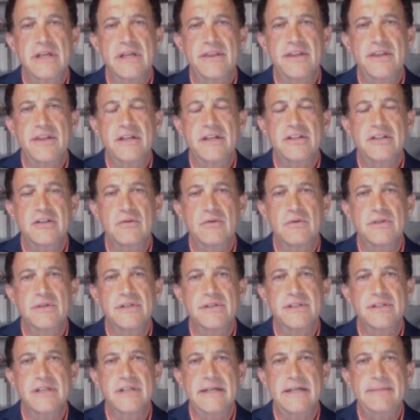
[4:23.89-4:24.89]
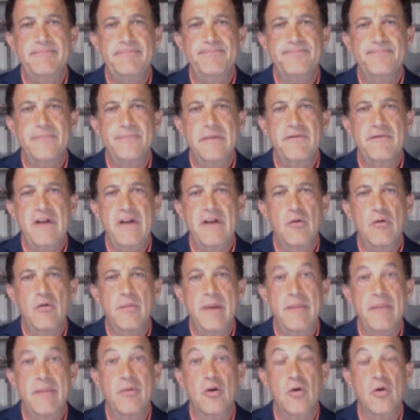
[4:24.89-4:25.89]
I think she was, um, if I
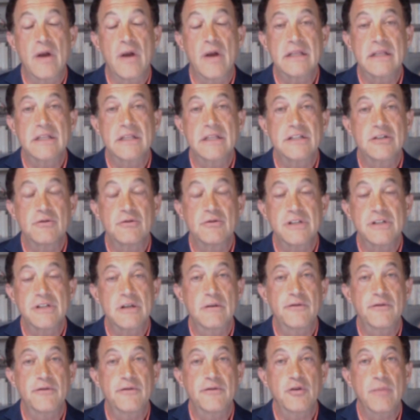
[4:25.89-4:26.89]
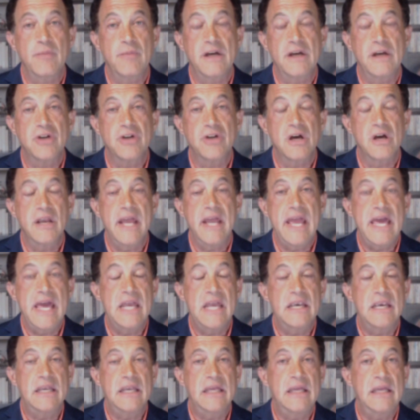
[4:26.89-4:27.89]
remember correctly, she was interviewed by Sean
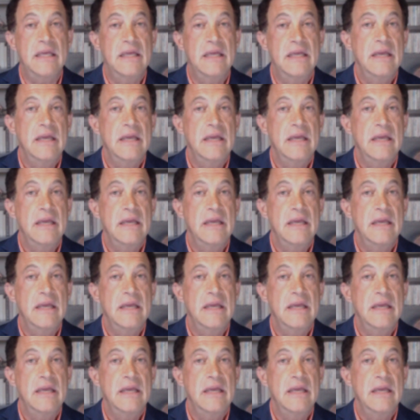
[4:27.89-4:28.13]
Hannity.